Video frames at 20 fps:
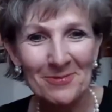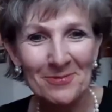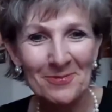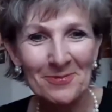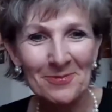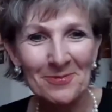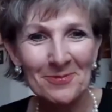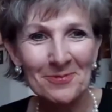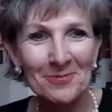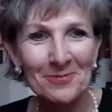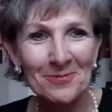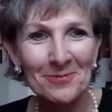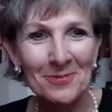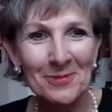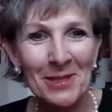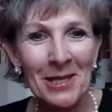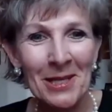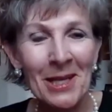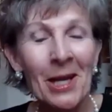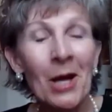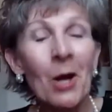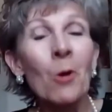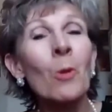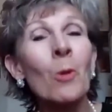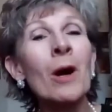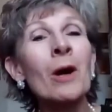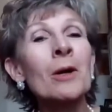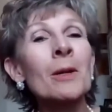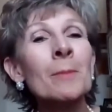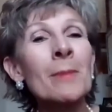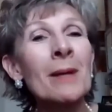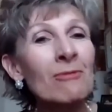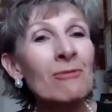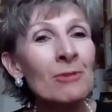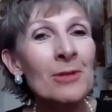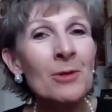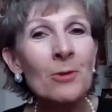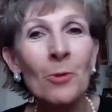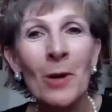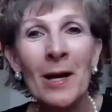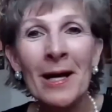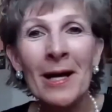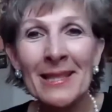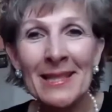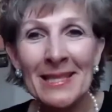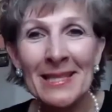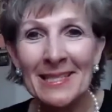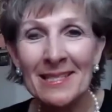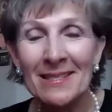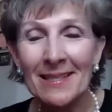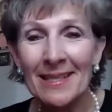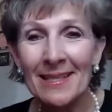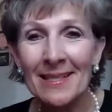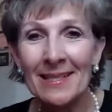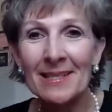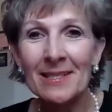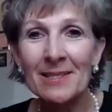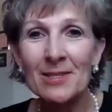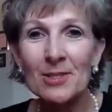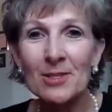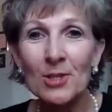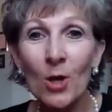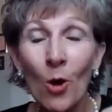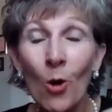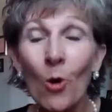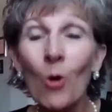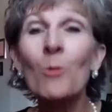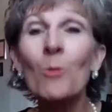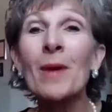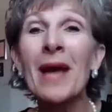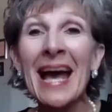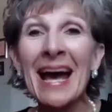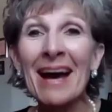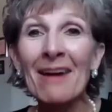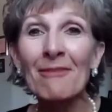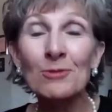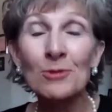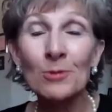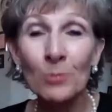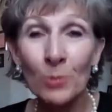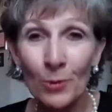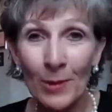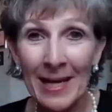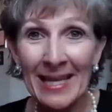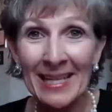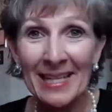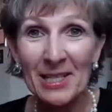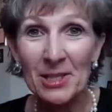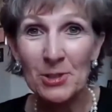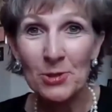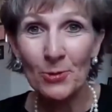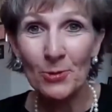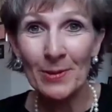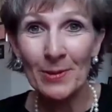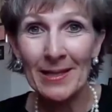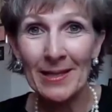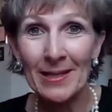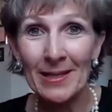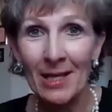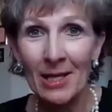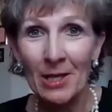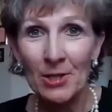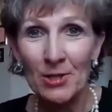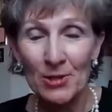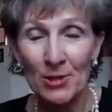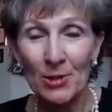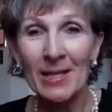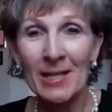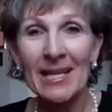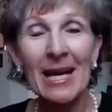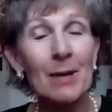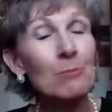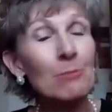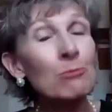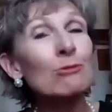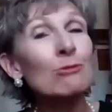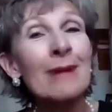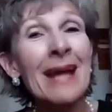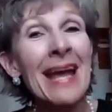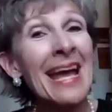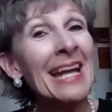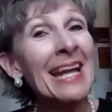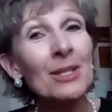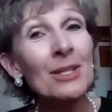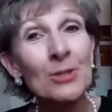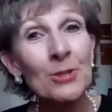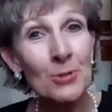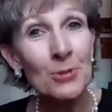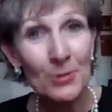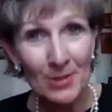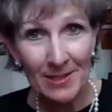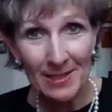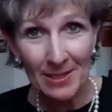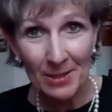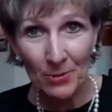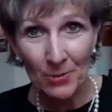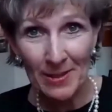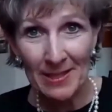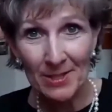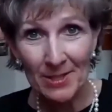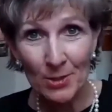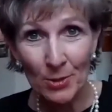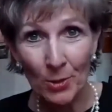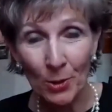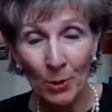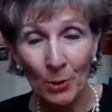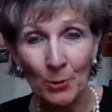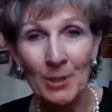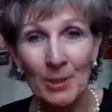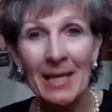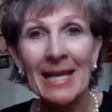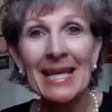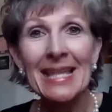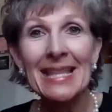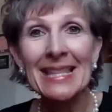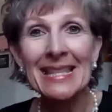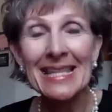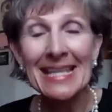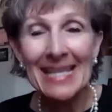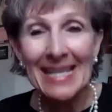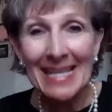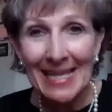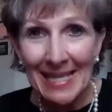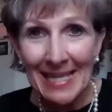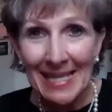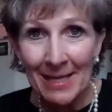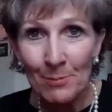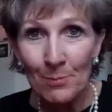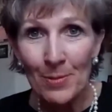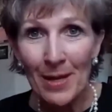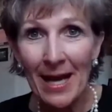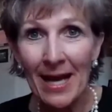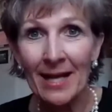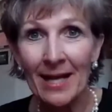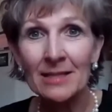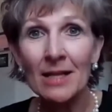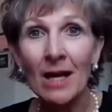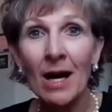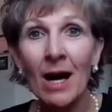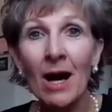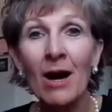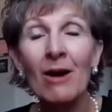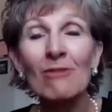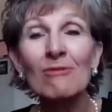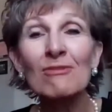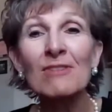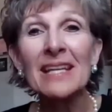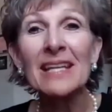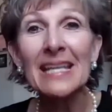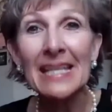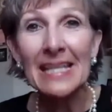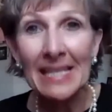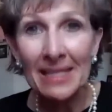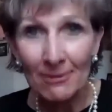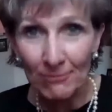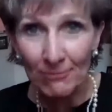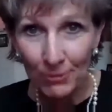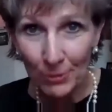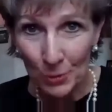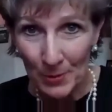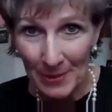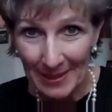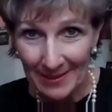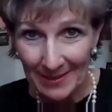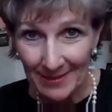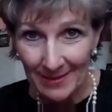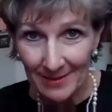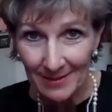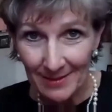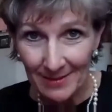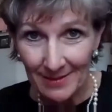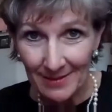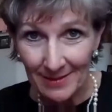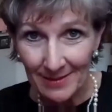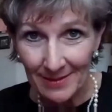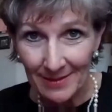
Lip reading: Okay. Welcome, everyone. This is Hope After Brain Injury, starting a brand new series called The Impact of Influence.